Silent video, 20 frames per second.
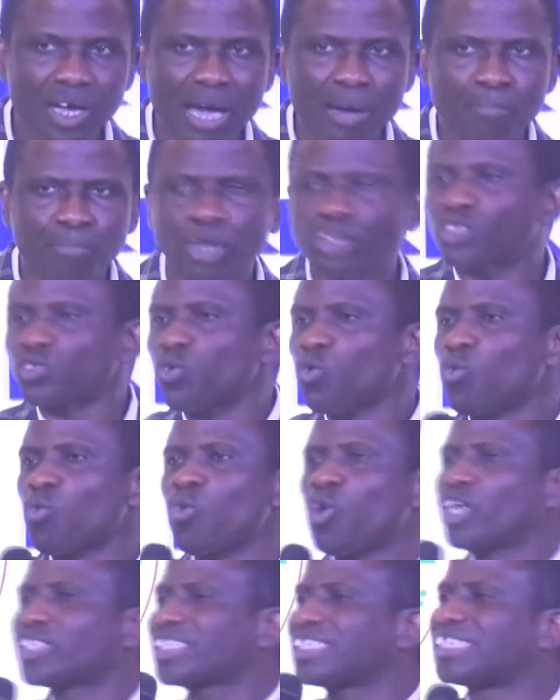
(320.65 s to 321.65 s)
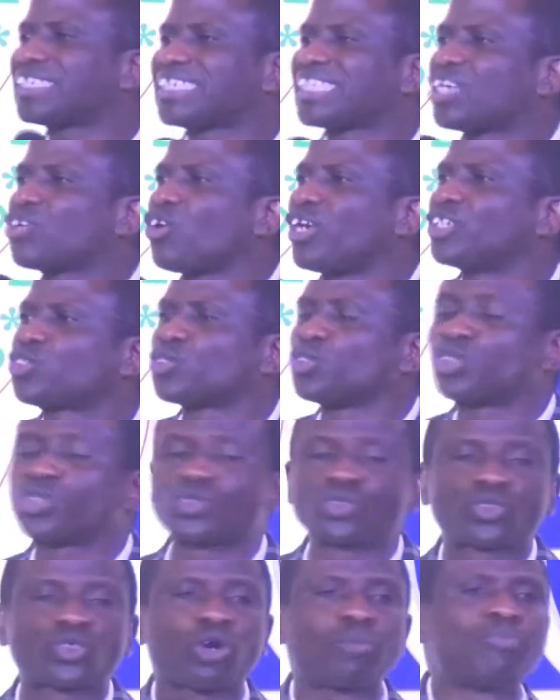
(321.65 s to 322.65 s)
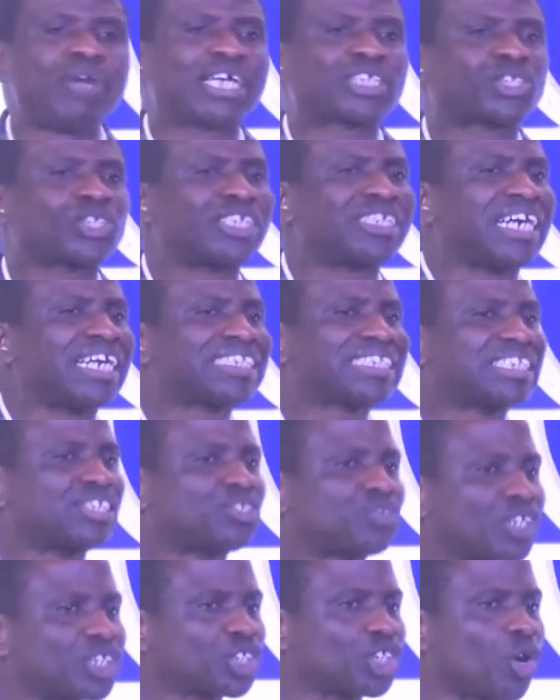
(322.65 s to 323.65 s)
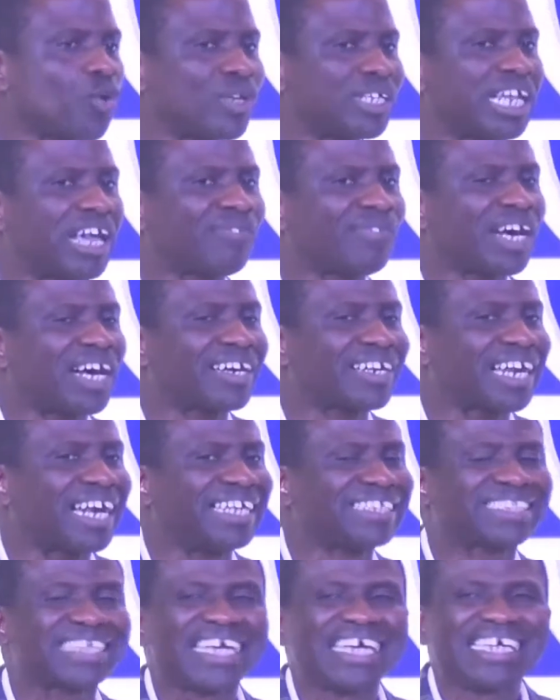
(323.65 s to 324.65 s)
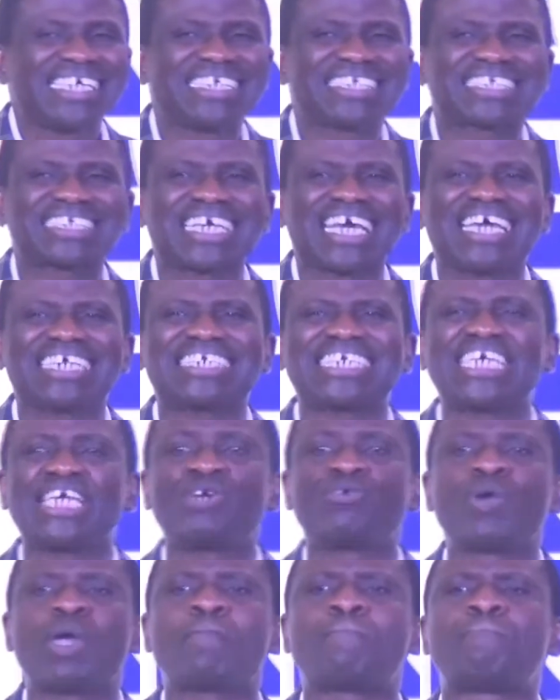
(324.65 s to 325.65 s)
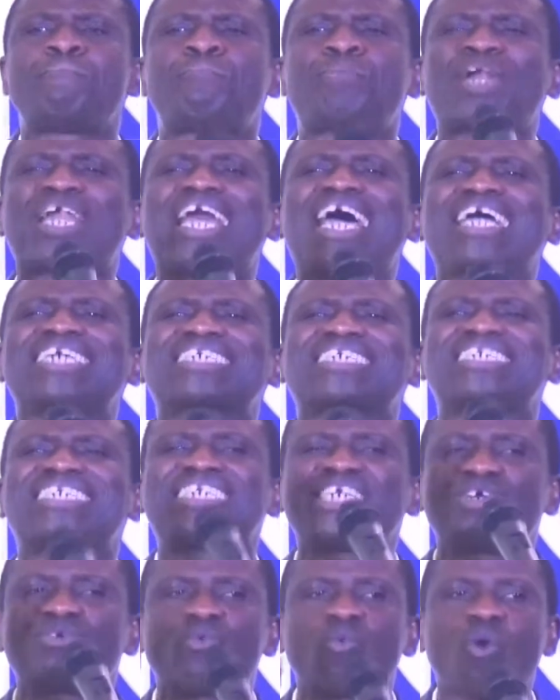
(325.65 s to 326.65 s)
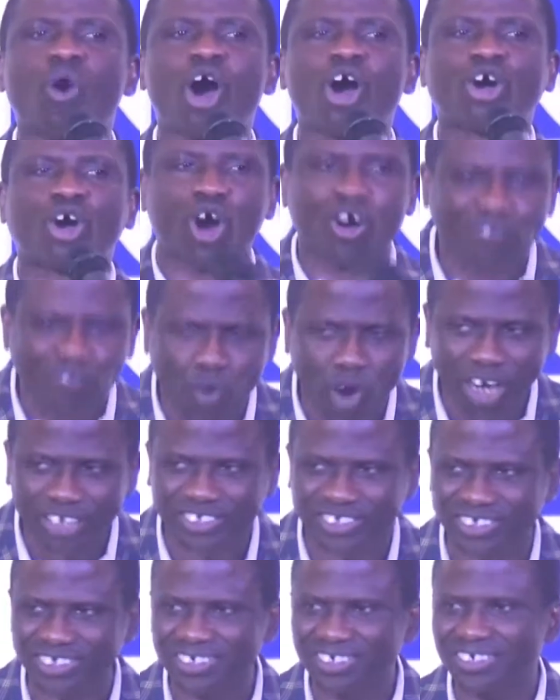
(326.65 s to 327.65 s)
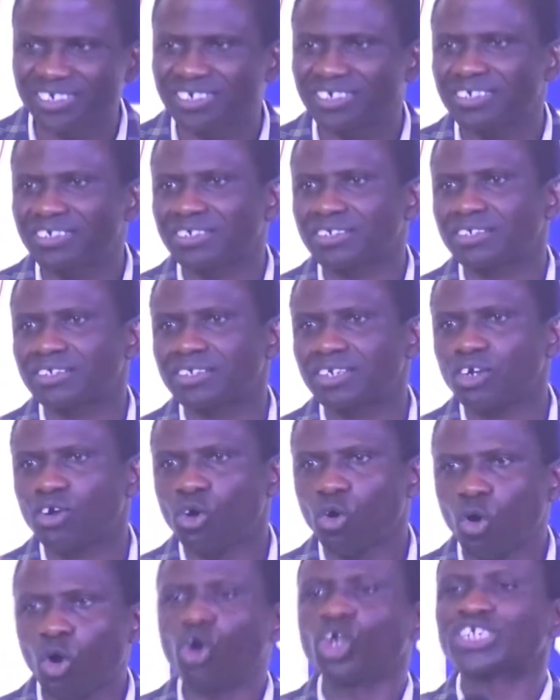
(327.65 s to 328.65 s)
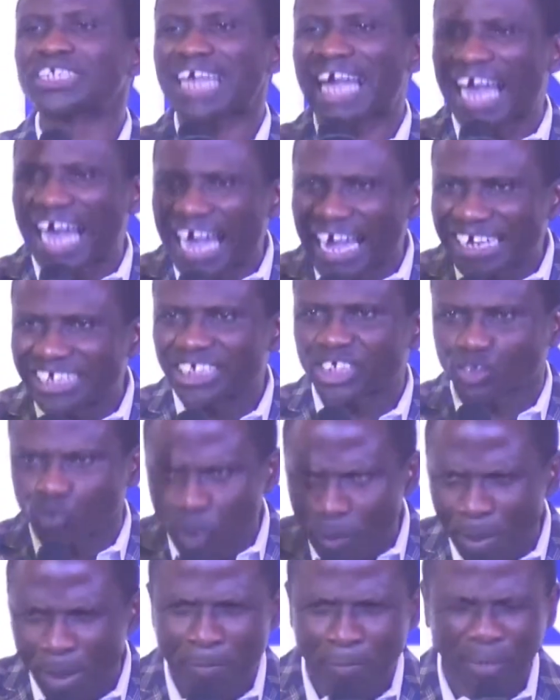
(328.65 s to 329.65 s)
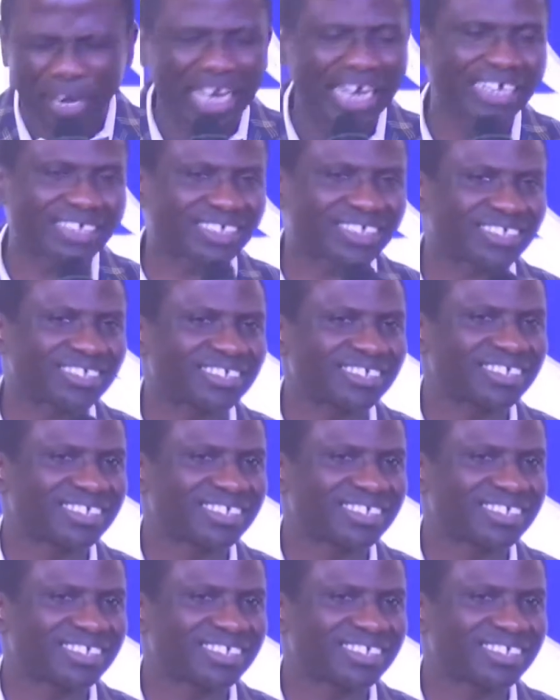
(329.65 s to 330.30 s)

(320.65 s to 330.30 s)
But what is he going to do to make sure that situation will never arise? He said he will bless the work of what? Whose hands will be blessed?